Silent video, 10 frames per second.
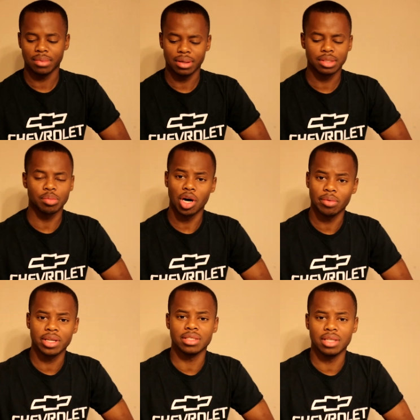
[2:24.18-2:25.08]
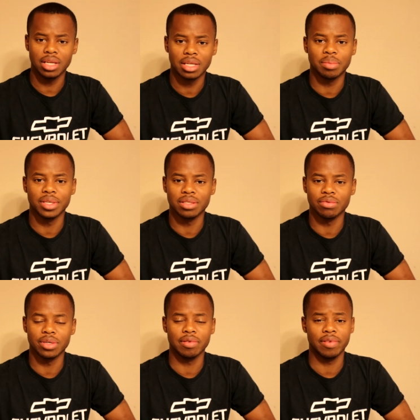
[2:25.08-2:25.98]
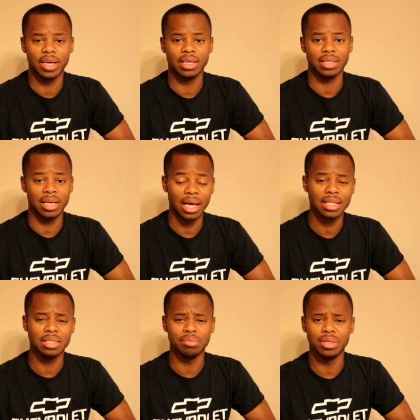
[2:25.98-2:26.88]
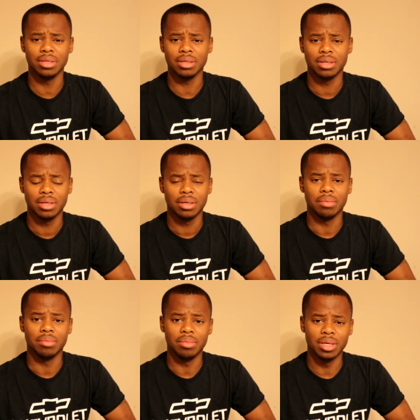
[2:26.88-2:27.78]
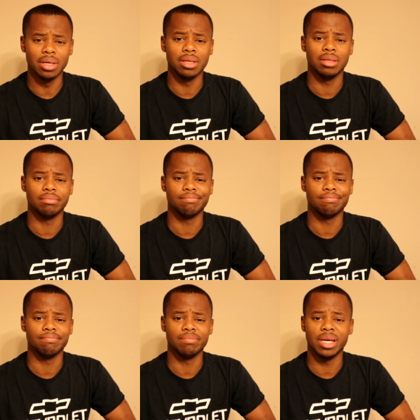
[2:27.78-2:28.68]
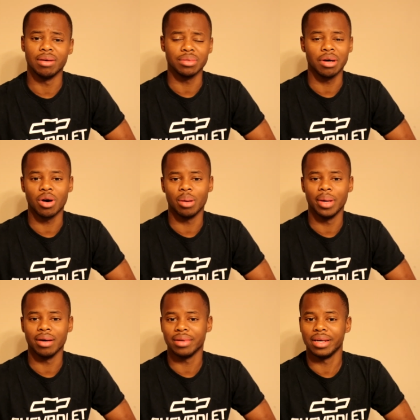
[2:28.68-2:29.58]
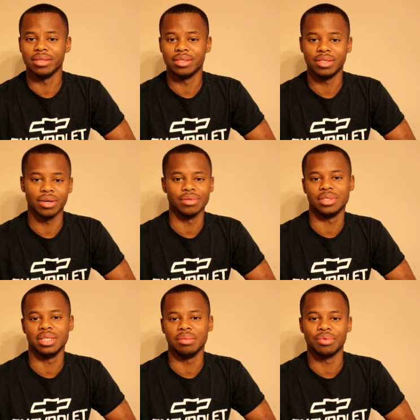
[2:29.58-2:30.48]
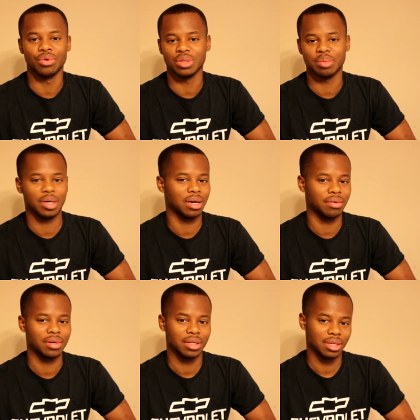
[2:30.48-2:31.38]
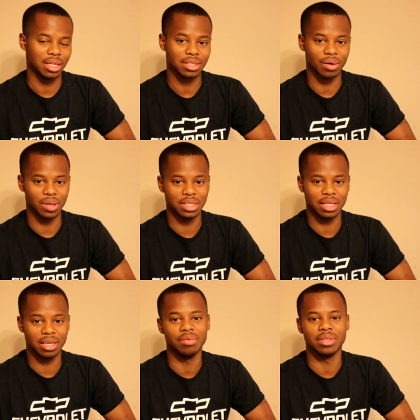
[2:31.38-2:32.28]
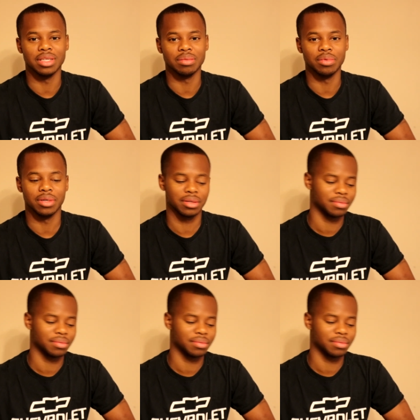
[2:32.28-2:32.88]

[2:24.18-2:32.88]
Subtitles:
Small blocks can get expensive real fast. I like this book, but it don't talk about like dirt cheap horsepower. That's the only thing with this book.